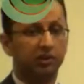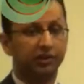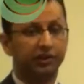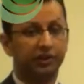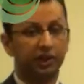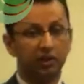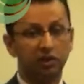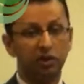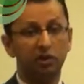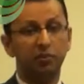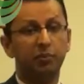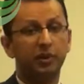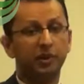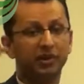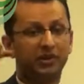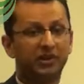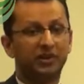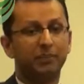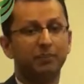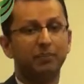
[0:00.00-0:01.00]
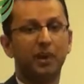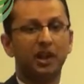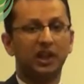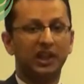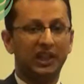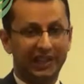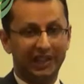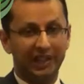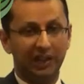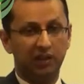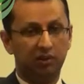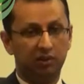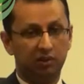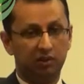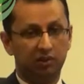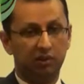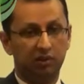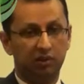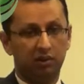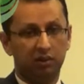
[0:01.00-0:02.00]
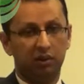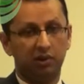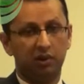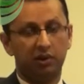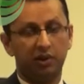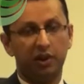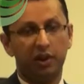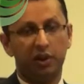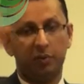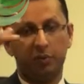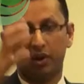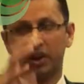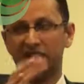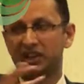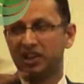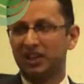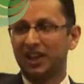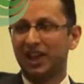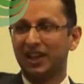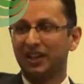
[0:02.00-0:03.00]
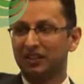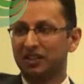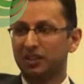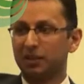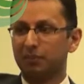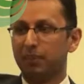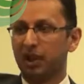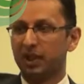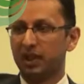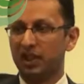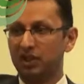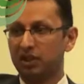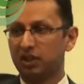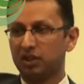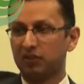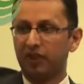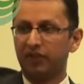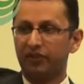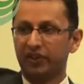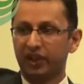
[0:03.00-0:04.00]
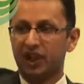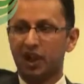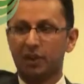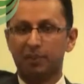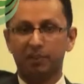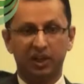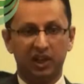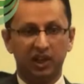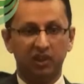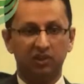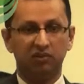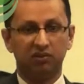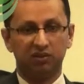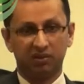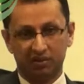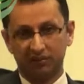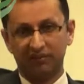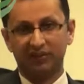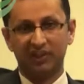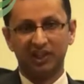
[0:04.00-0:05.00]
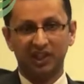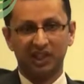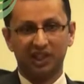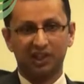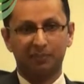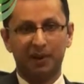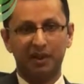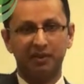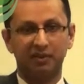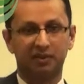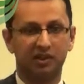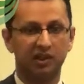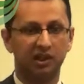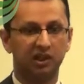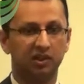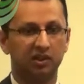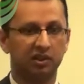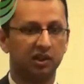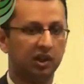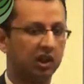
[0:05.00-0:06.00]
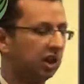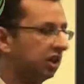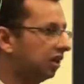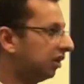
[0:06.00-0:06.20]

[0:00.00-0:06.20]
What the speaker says: So you put some money in, the operator takes some money to run the company for the expenses.